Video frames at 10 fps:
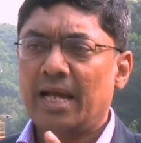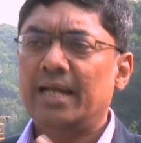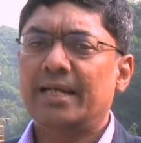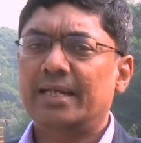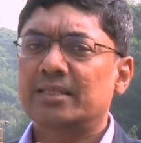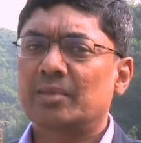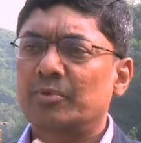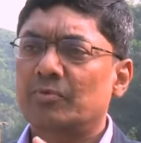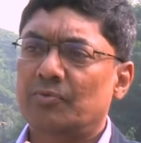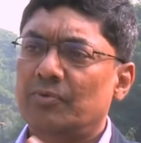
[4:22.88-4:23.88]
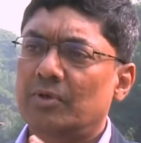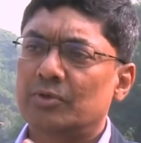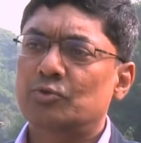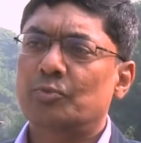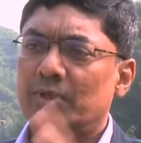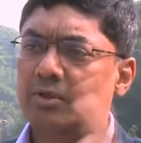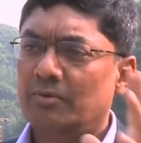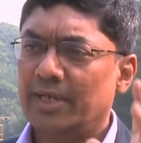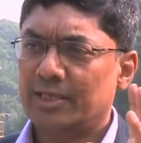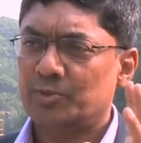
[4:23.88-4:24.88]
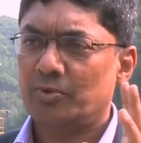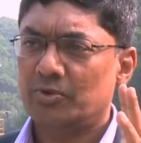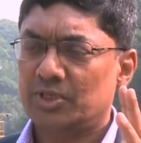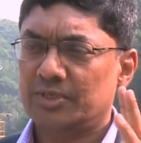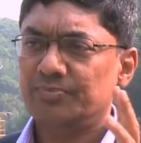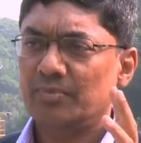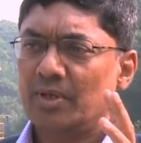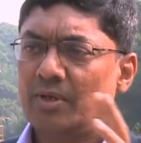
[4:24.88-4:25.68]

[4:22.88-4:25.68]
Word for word: and it ends up in what we call a supernova explosion